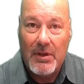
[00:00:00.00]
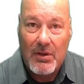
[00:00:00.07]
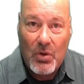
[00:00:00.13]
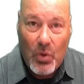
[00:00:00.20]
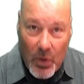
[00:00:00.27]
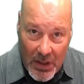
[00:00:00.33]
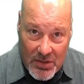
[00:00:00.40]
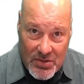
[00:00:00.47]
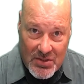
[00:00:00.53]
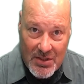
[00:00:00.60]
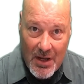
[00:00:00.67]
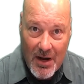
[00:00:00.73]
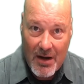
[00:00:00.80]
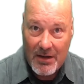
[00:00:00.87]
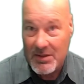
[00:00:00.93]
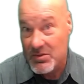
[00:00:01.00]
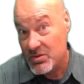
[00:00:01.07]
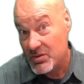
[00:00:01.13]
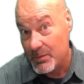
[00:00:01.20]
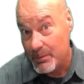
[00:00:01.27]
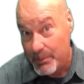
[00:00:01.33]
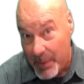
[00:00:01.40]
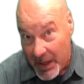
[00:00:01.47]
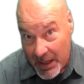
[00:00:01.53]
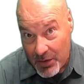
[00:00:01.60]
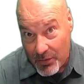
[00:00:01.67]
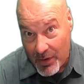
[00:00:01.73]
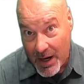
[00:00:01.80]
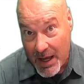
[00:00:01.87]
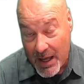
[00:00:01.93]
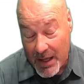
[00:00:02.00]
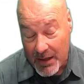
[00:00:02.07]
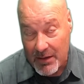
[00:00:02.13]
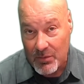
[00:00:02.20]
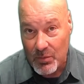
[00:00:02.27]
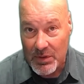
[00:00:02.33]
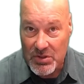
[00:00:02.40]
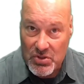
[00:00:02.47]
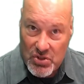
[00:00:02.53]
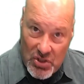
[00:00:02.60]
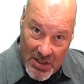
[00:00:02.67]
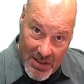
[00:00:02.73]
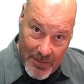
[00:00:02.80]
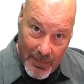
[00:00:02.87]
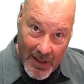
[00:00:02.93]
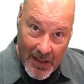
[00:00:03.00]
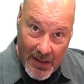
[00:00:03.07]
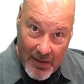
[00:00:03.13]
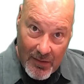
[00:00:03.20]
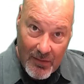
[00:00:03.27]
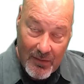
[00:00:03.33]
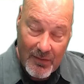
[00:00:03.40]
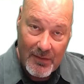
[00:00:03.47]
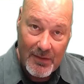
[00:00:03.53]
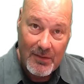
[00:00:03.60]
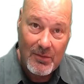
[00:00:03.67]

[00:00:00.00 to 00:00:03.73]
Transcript: QuickStart is to BayRock what Gmail